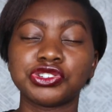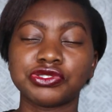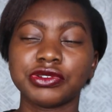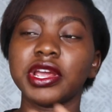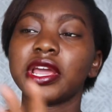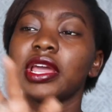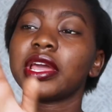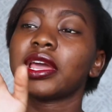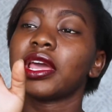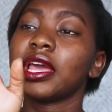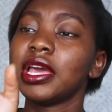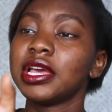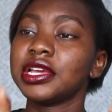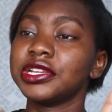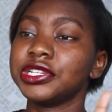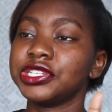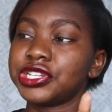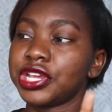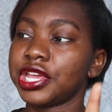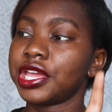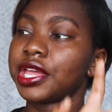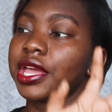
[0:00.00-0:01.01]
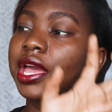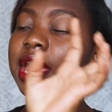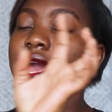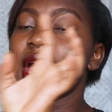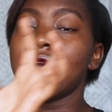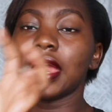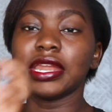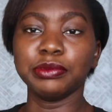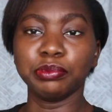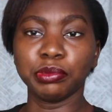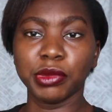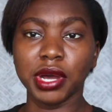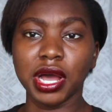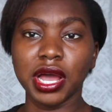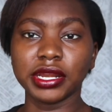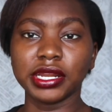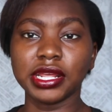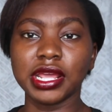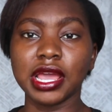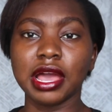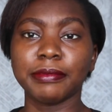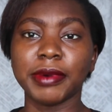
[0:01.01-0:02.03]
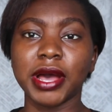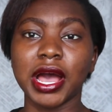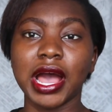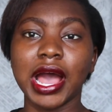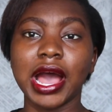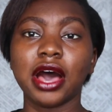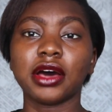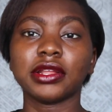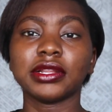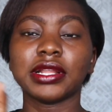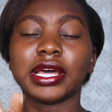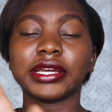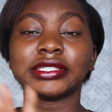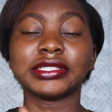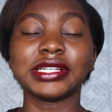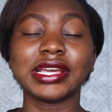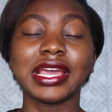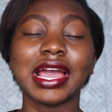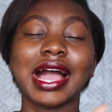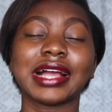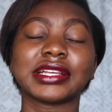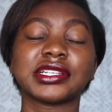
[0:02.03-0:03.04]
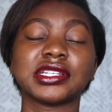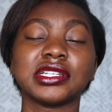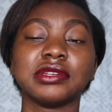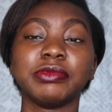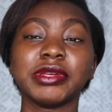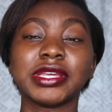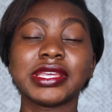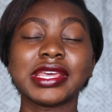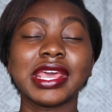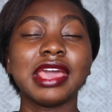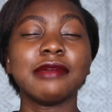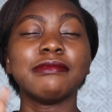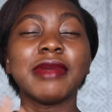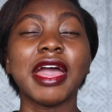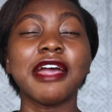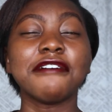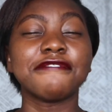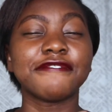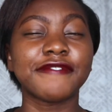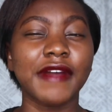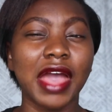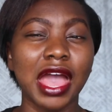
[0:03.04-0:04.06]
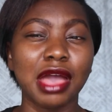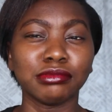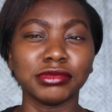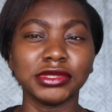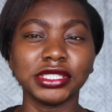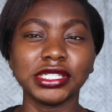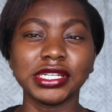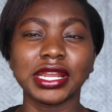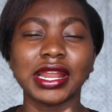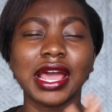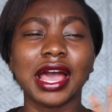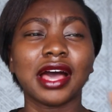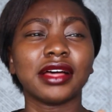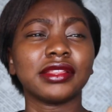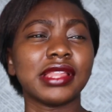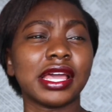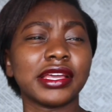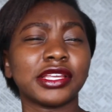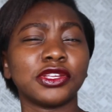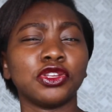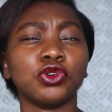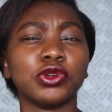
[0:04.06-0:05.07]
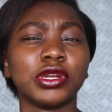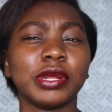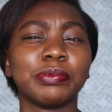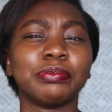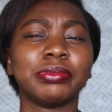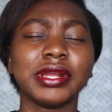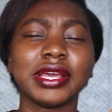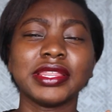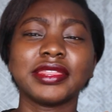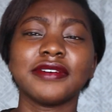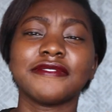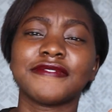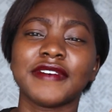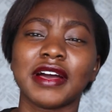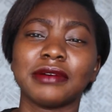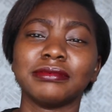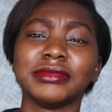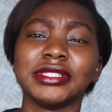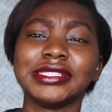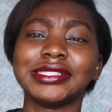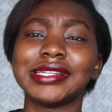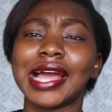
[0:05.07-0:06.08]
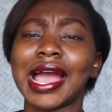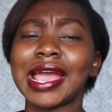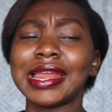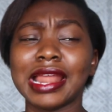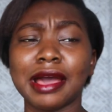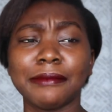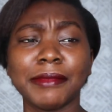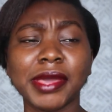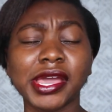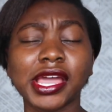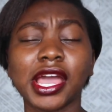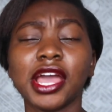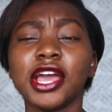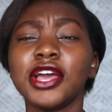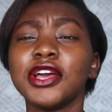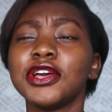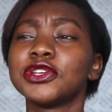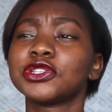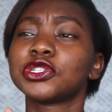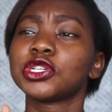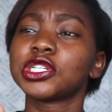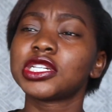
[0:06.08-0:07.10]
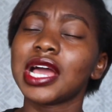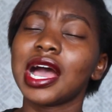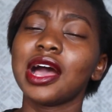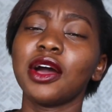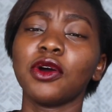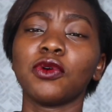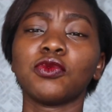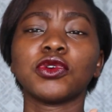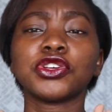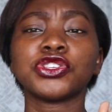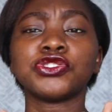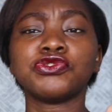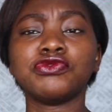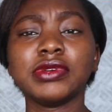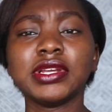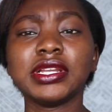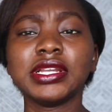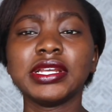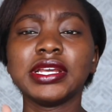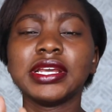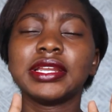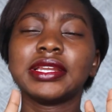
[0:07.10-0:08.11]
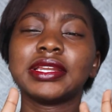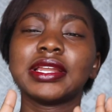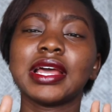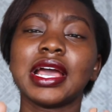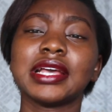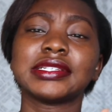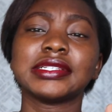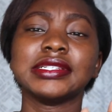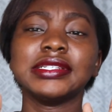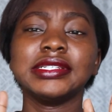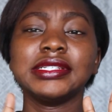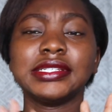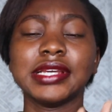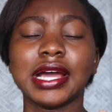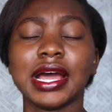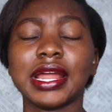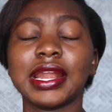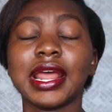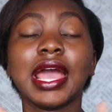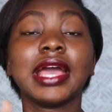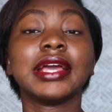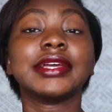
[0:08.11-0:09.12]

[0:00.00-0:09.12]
Trigg, Jake, and Imani about how, like, they actually became a family and how, like, you know, they play the family dynamic. So that was really nicely done.